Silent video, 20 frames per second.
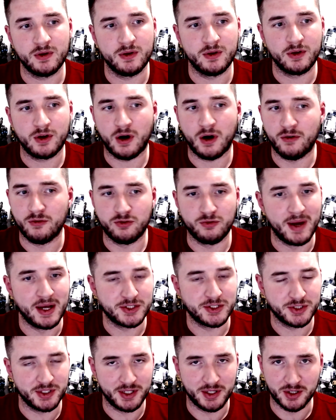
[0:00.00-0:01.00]

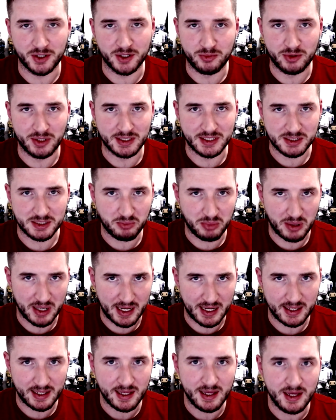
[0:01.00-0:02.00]
confirmation that they're going to bring this
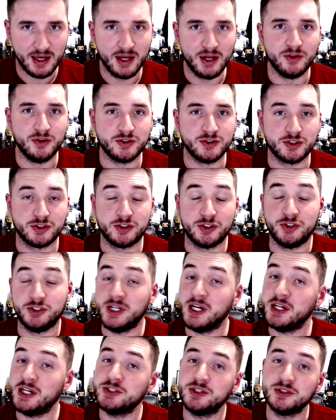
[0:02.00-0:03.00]
back. There's a
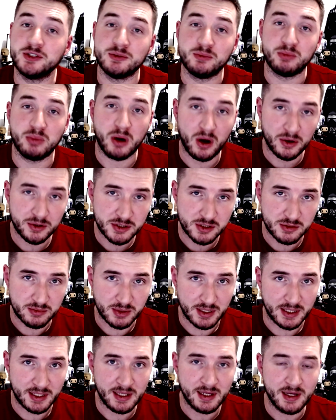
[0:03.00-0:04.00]
suggestion that
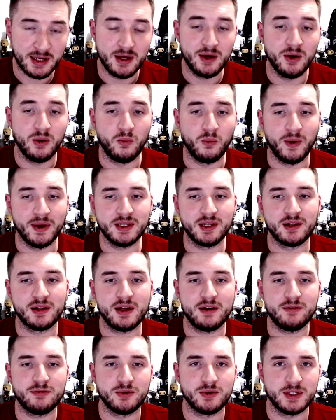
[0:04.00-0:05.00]
possibly when the
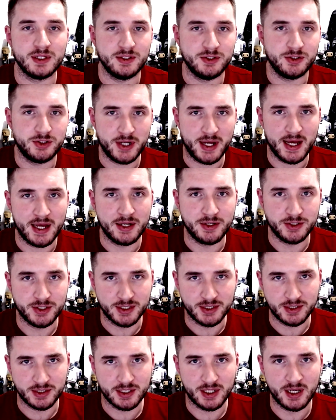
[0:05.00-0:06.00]
leveling
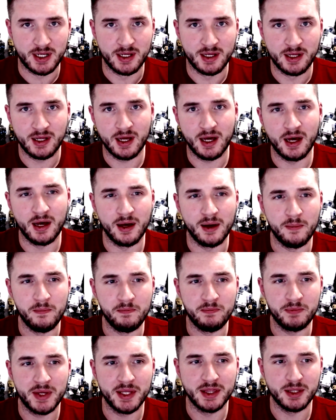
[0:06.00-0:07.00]
changes
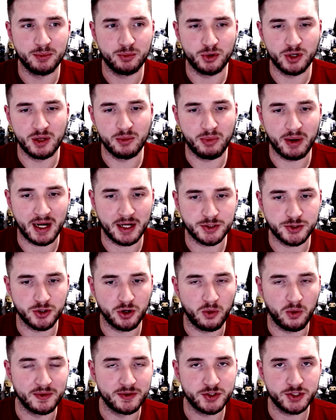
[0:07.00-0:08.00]
in the pre-patch
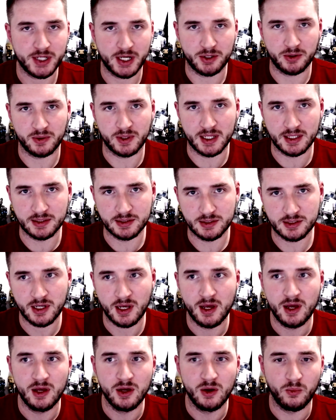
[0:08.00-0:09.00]
or with Shadowlands,
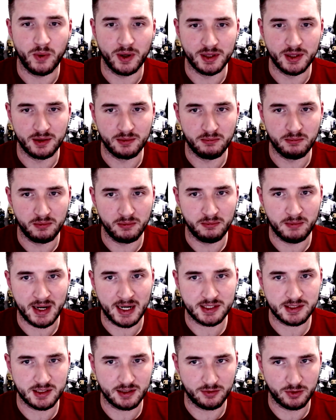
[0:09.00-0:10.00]
when
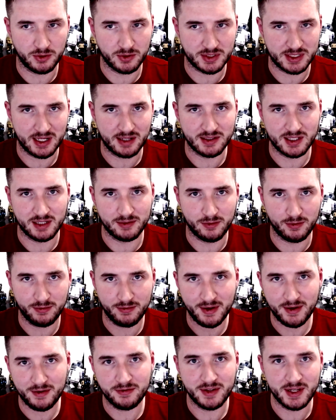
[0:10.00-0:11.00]
max level goes down to level
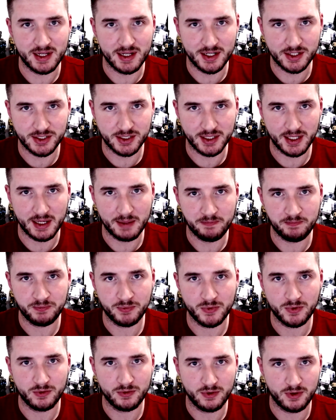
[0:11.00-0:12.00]
50 initially
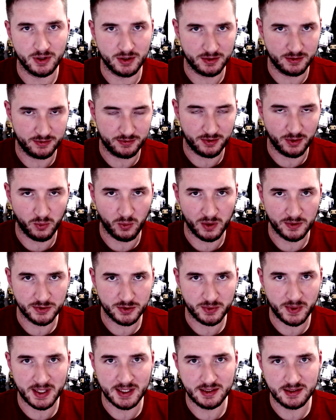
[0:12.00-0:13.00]
from
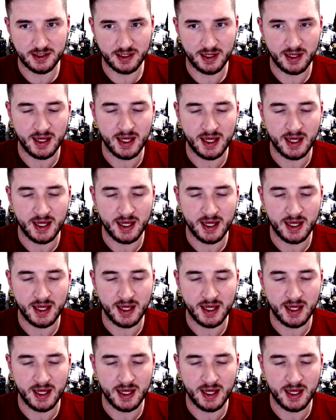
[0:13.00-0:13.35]
120,